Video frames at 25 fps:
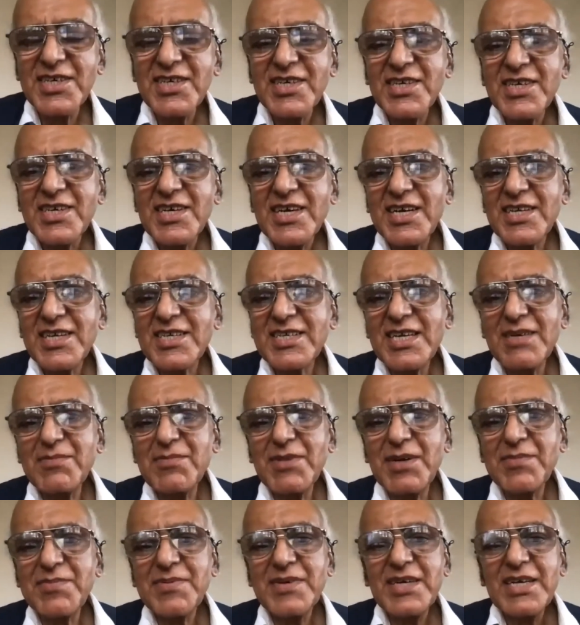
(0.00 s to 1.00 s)
I
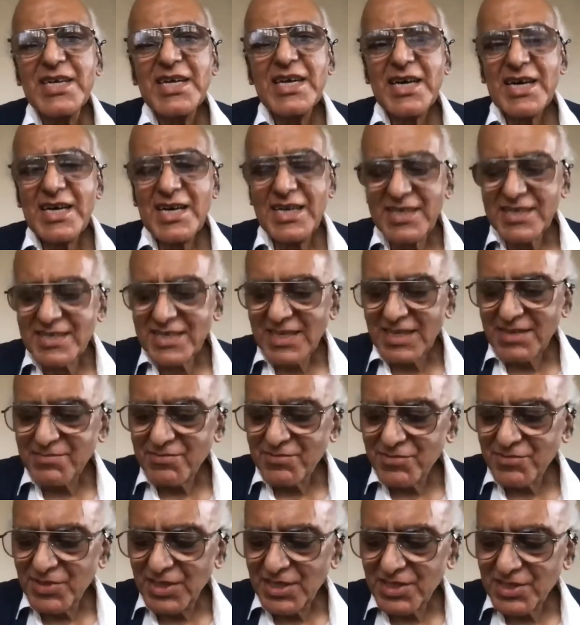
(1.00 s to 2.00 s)
came
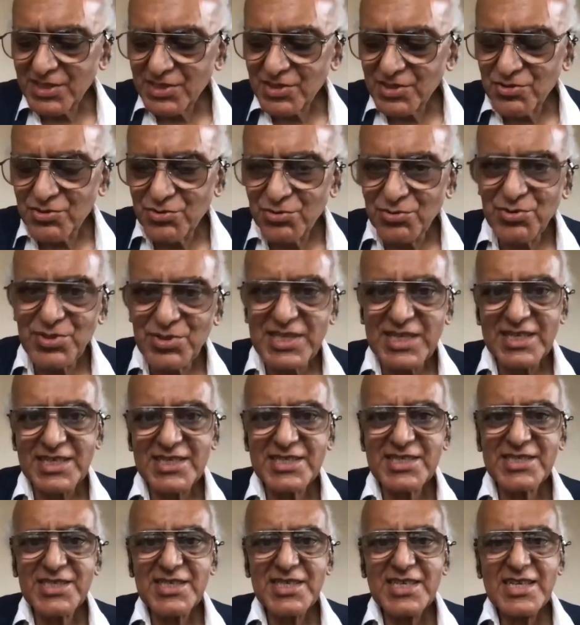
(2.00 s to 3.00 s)
with two
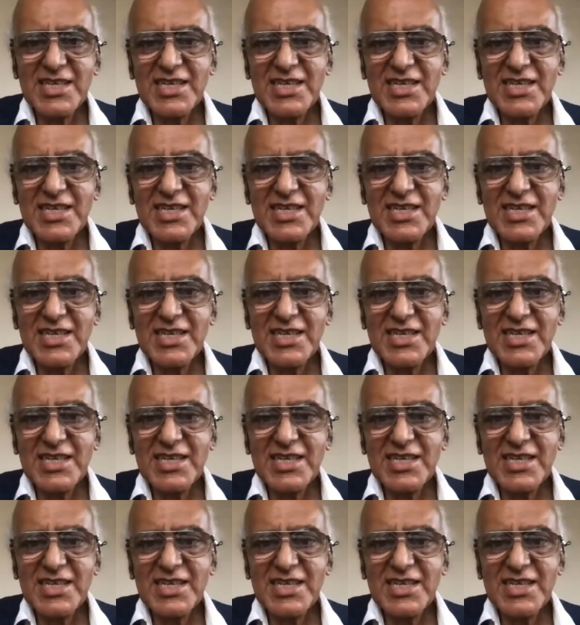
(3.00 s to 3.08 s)
things.